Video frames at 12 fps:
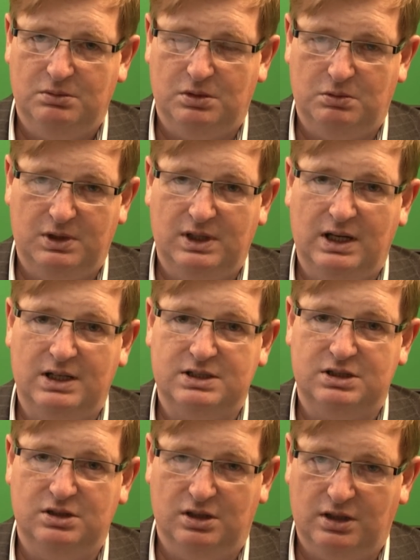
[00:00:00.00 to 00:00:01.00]
Well, we're
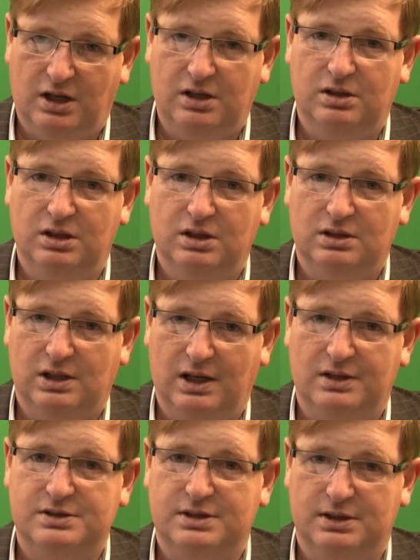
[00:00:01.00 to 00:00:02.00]
asking you now to
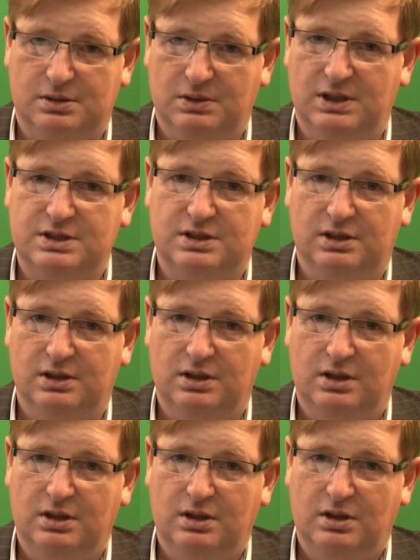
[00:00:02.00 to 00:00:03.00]
answer the question
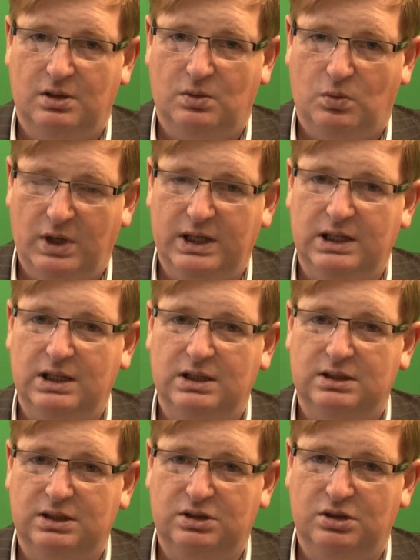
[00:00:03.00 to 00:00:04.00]
why
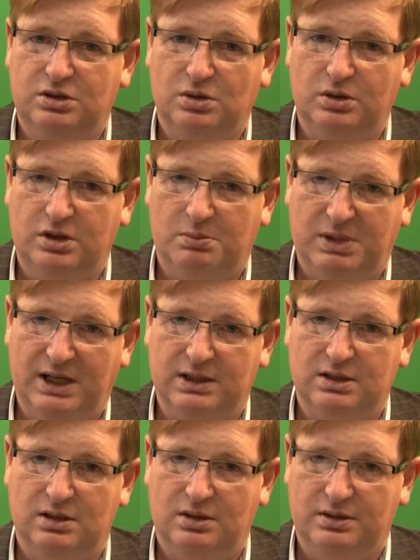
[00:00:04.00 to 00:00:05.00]
did you turn your
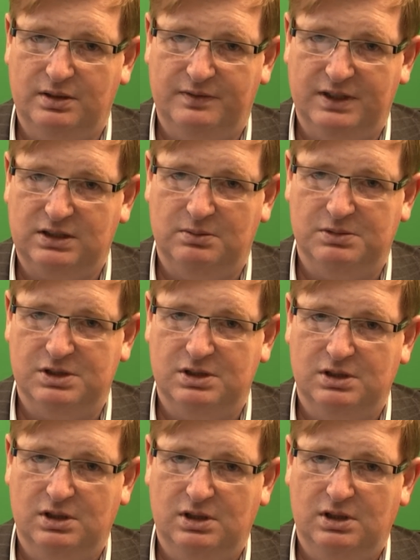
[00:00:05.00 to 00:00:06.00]
back on the victims?
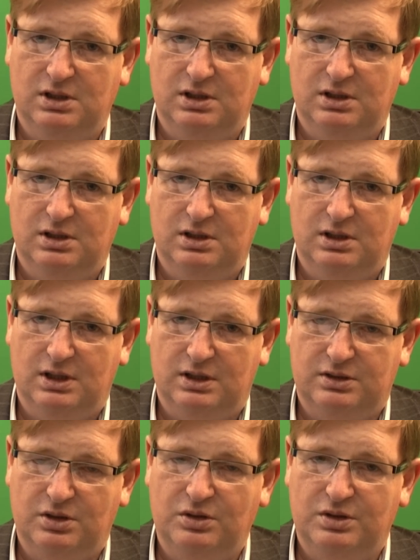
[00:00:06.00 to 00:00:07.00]

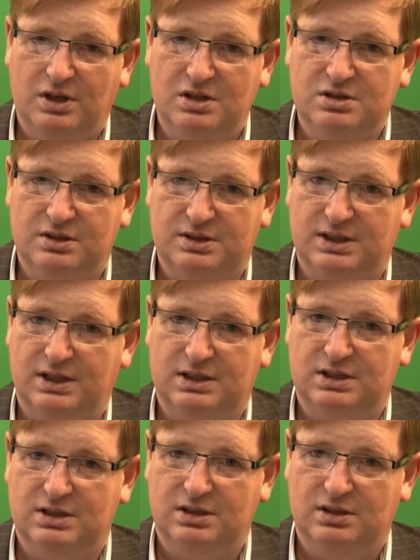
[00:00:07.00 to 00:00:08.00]
In
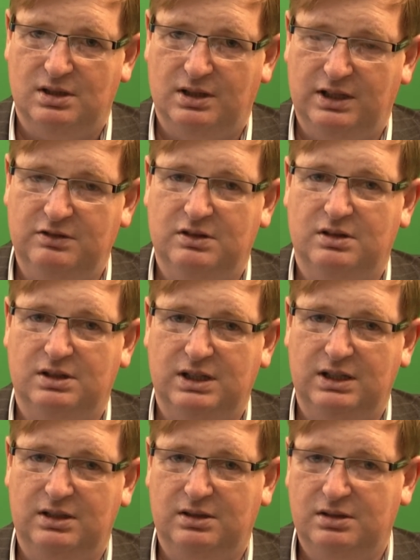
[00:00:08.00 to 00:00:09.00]
2006, and even
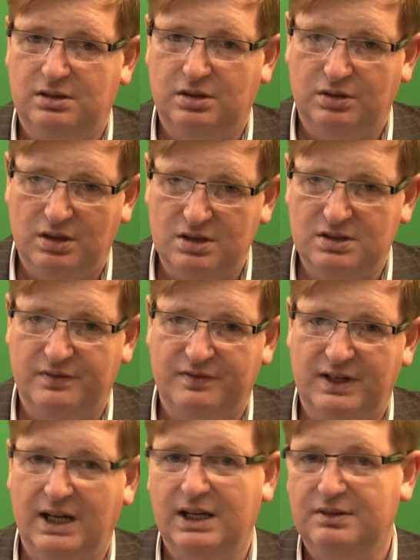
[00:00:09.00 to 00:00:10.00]
indeed
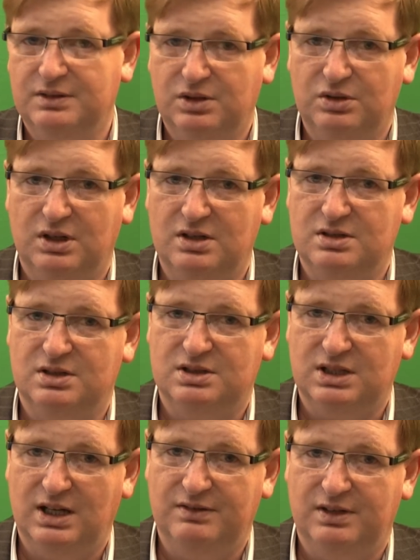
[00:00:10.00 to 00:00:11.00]
2005 and
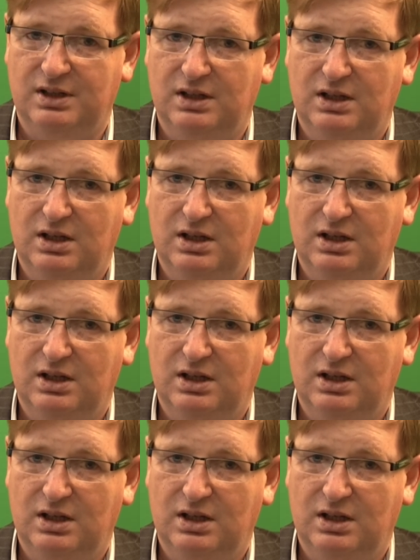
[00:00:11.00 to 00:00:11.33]
2007,